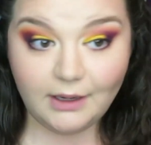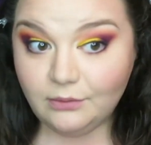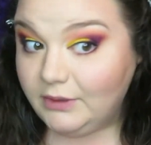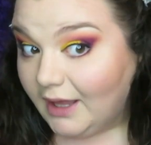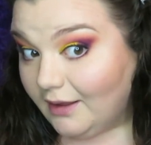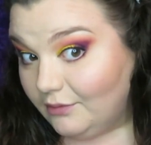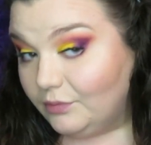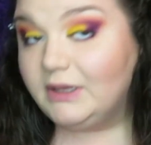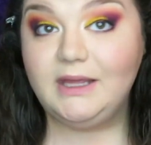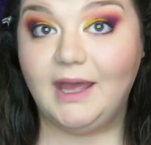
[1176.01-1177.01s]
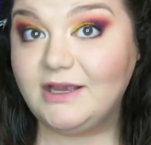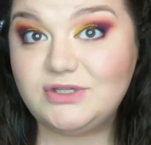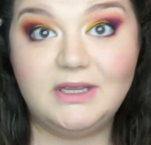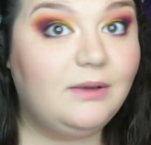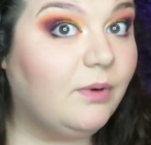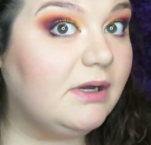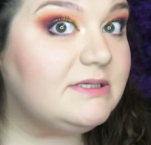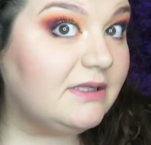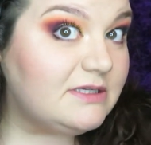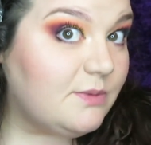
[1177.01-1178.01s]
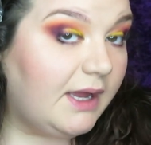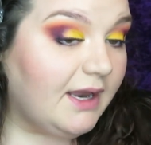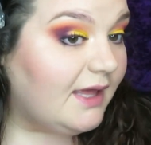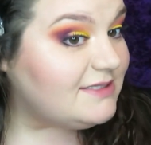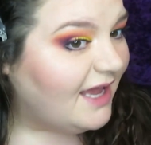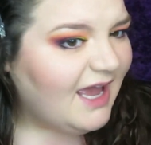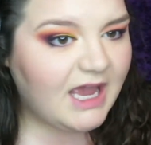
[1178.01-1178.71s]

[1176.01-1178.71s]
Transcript: And yeah, it really, actually, it works. It looks quite nice.